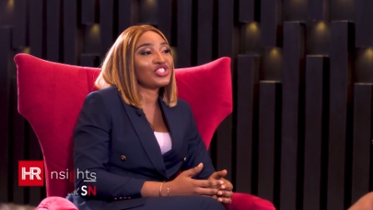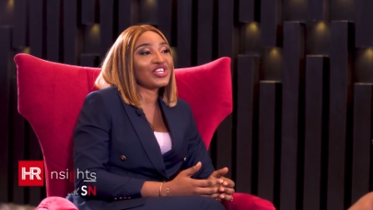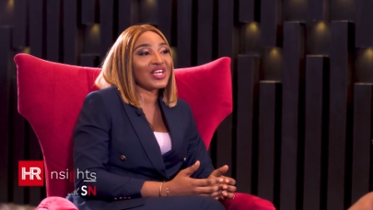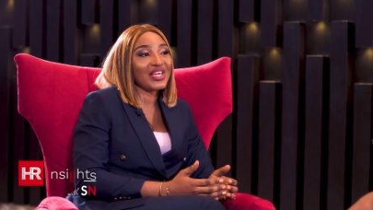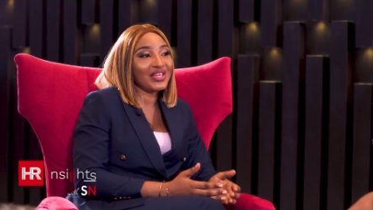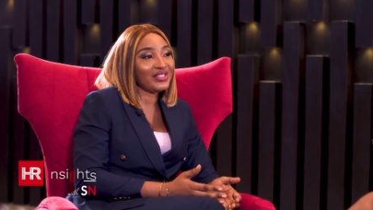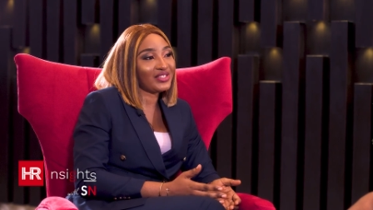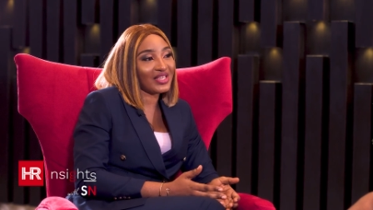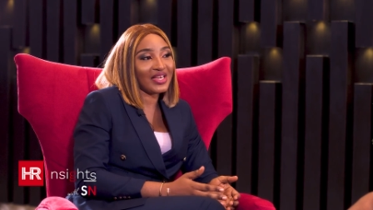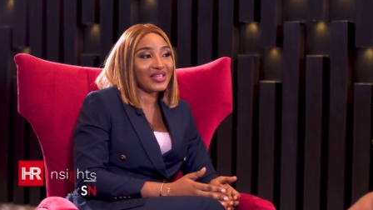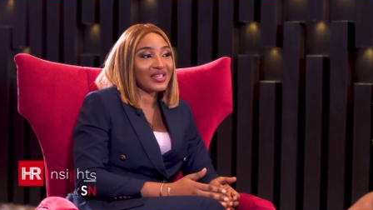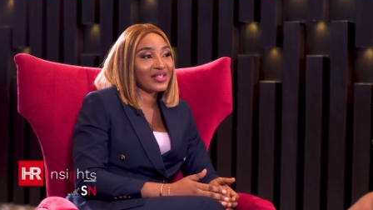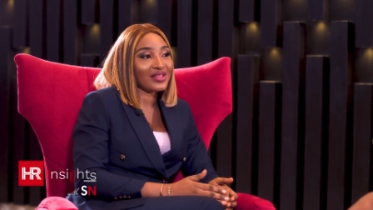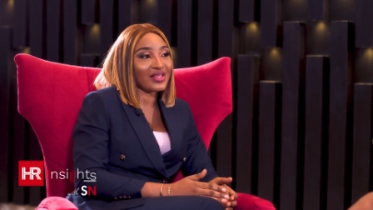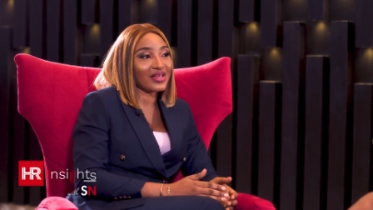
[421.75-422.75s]
change
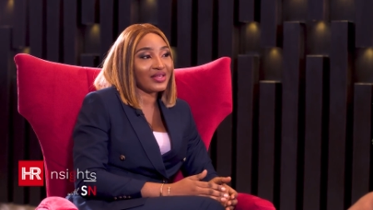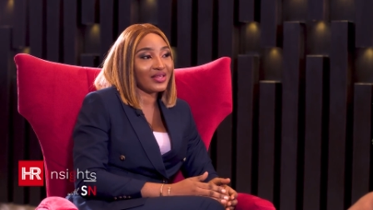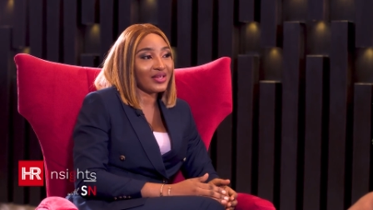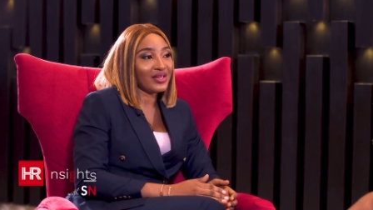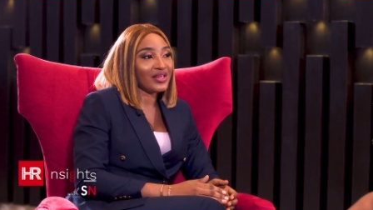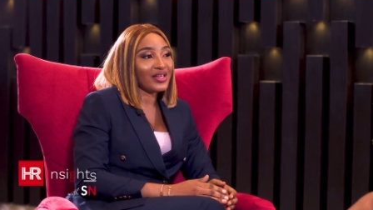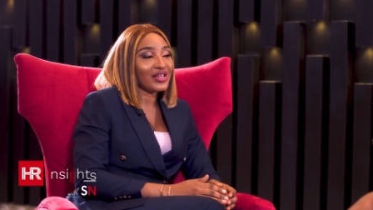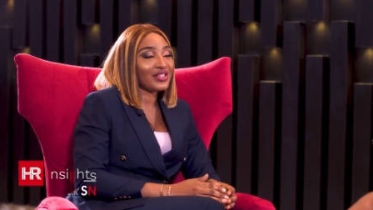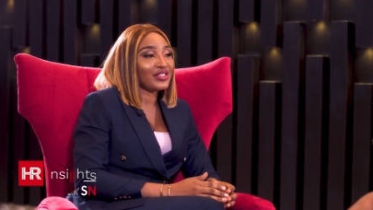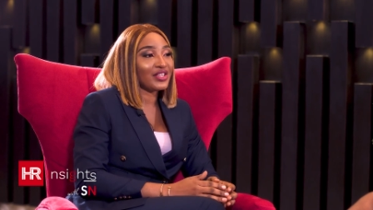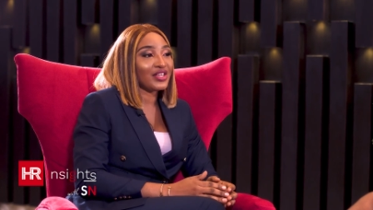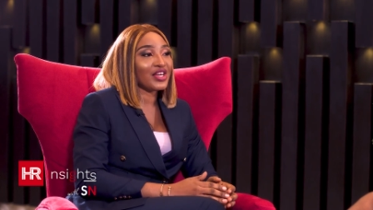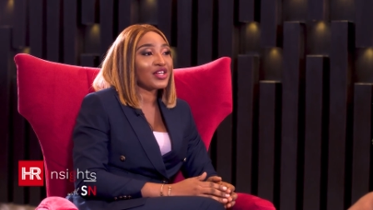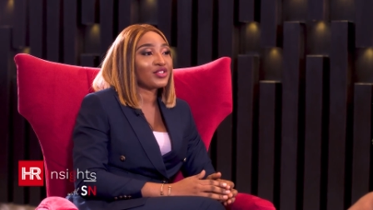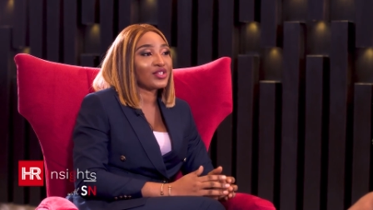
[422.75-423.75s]
anything in the
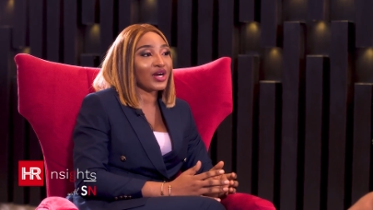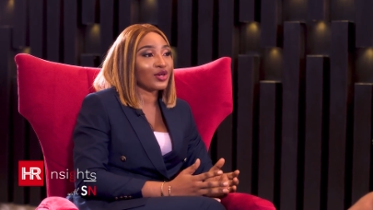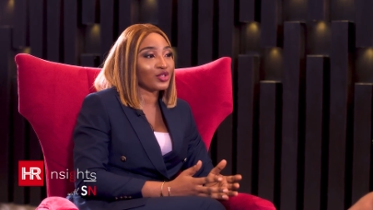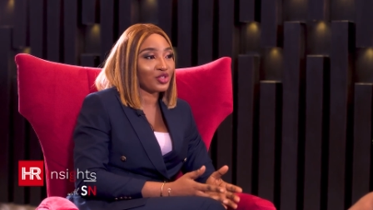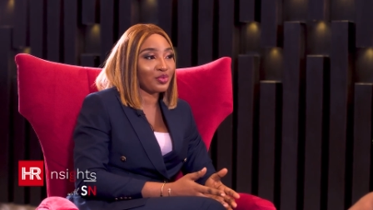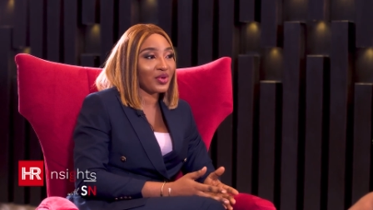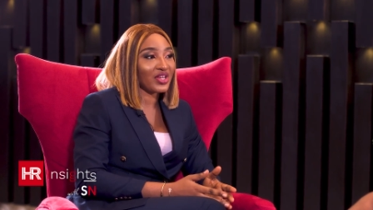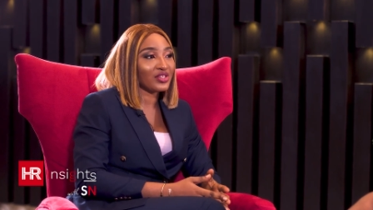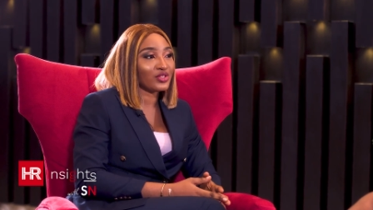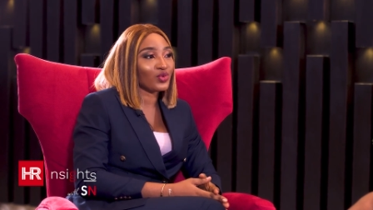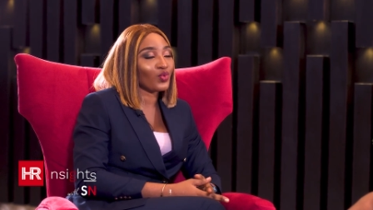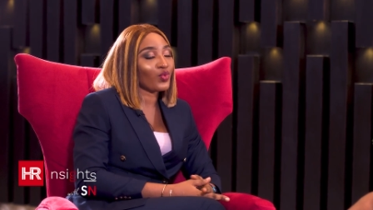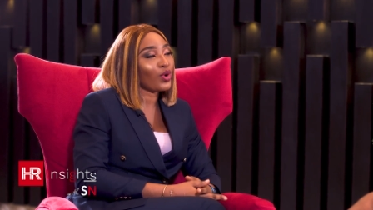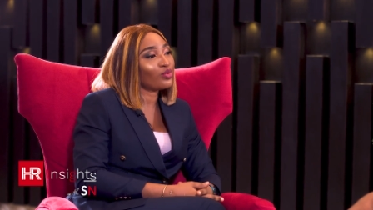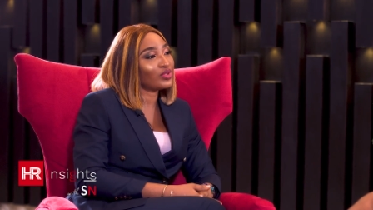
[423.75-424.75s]
HR space,
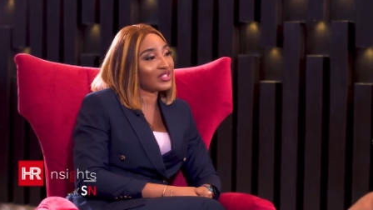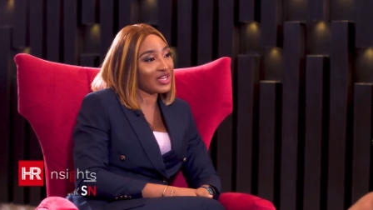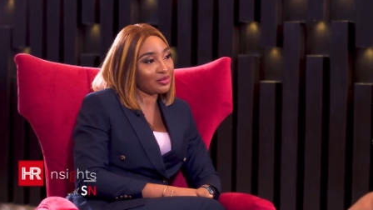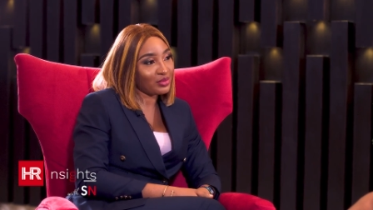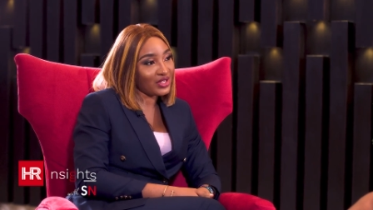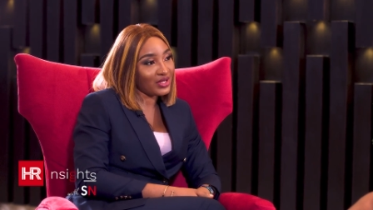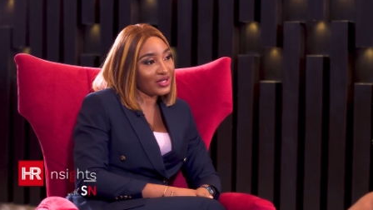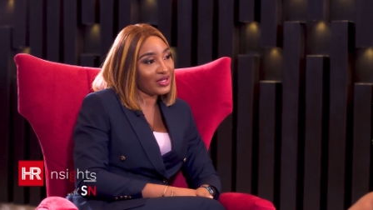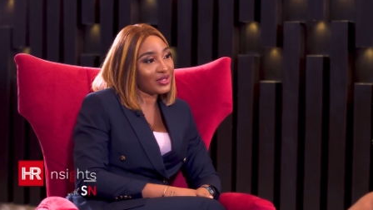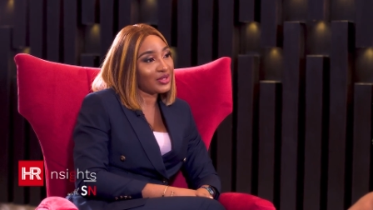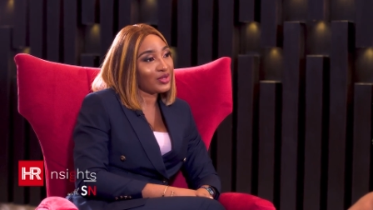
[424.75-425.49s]
what would that be?